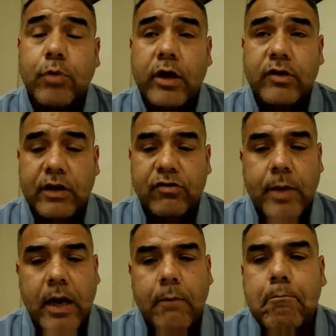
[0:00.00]
takes
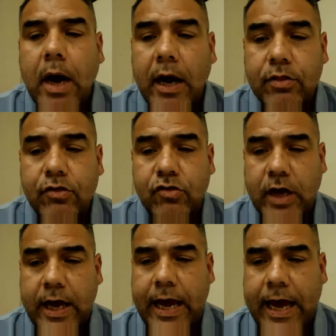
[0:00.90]
about a month to
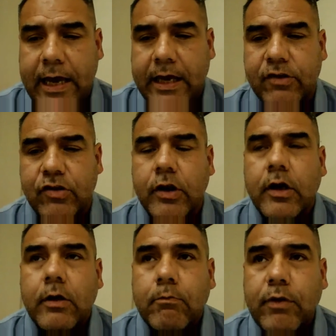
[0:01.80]
edit
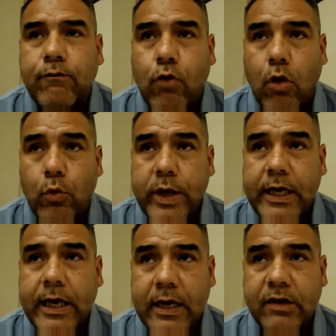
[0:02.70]
before we
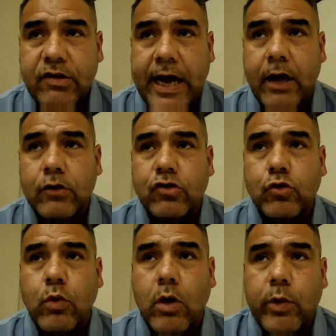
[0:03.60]
get it down to
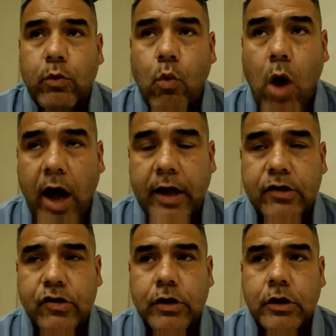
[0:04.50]
what we
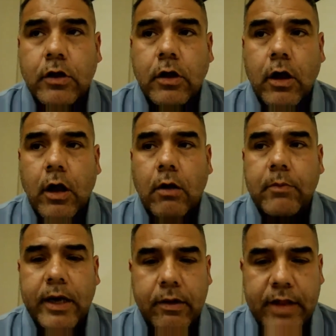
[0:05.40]
want
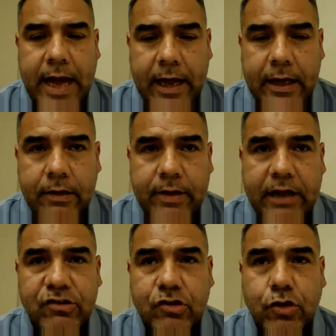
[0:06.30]
in that
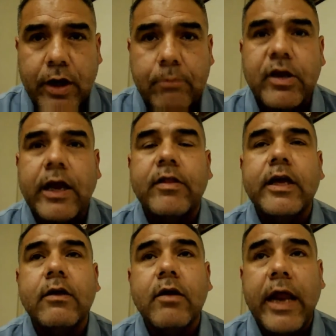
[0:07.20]
script. And
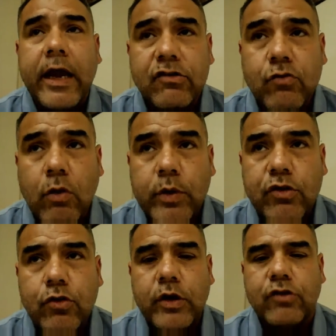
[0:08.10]
then next what we
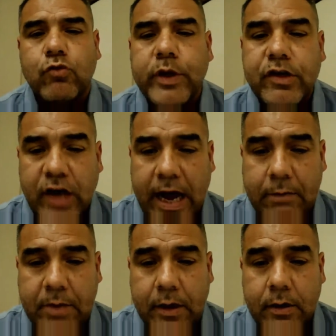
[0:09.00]
do is we time
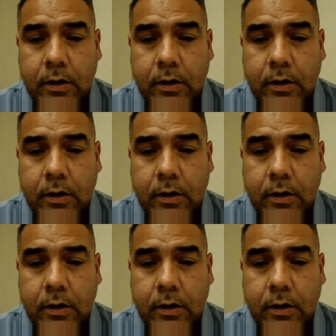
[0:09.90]
it.